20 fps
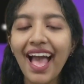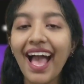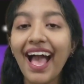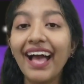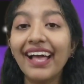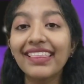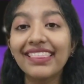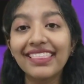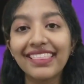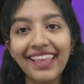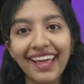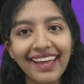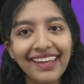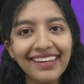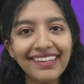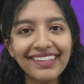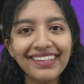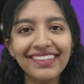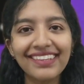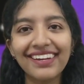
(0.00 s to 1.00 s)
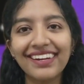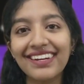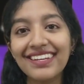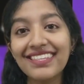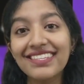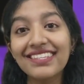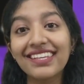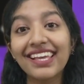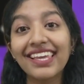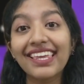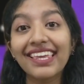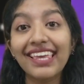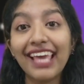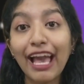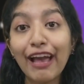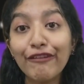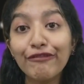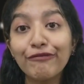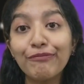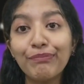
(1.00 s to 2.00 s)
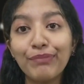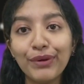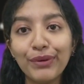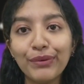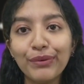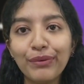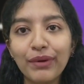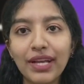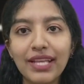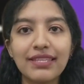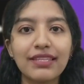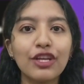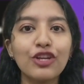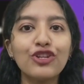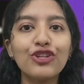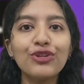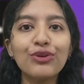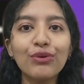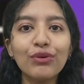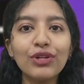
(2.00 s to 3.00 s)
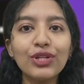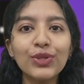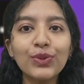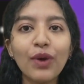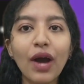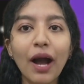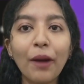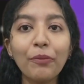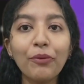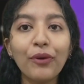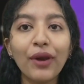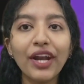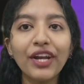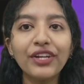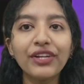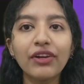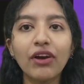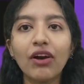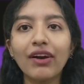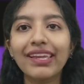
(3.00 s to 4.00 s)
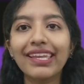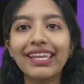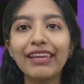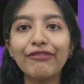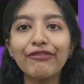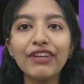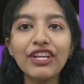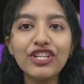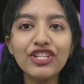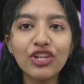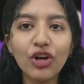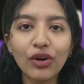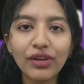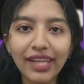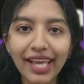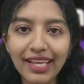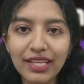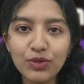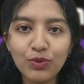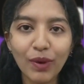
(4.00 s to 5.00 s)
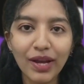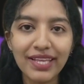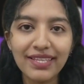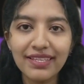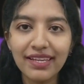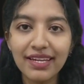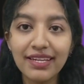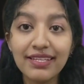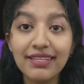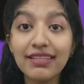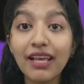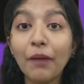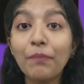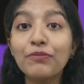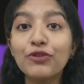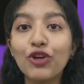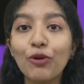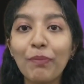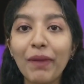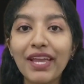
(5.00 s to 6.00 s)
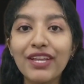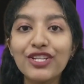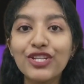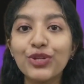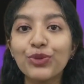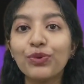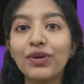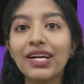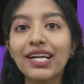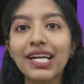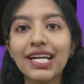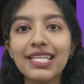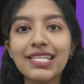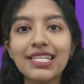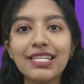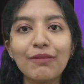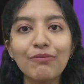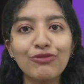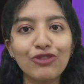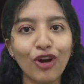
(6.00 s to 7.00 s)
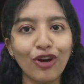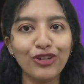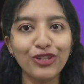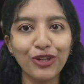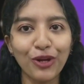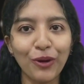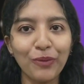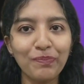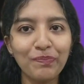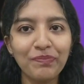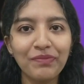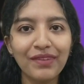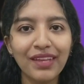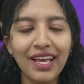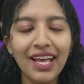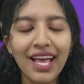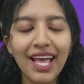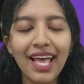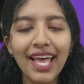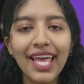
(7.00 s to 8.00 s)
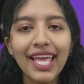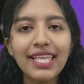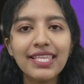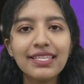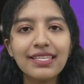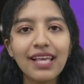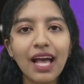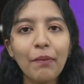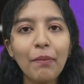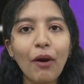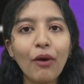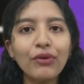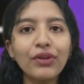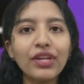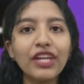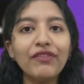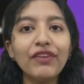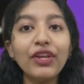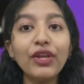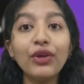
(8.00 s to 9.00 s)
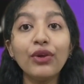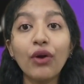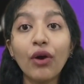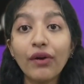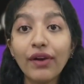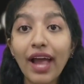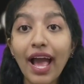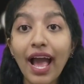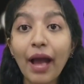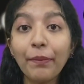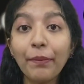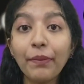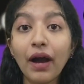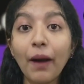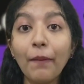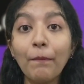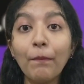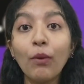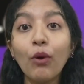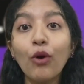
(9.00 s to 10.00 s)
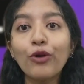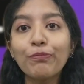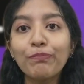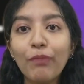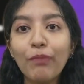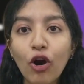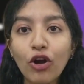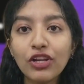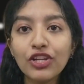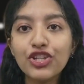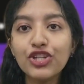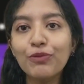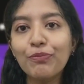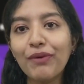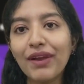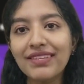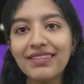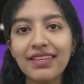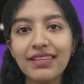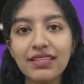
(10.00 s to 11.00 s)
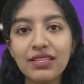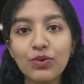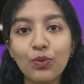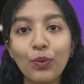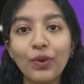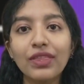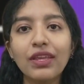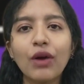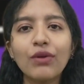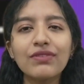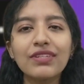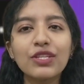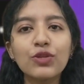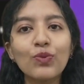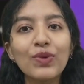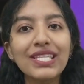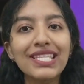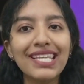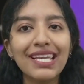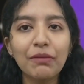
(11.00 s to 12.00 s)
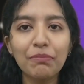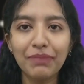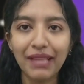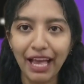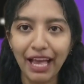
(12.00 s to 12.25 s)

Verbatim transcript: And then there is the CaffBrew. It's a tool to upgrade your caffeine.xyz subdomain to a custom.com. It's about giving your app a more polished presence without switching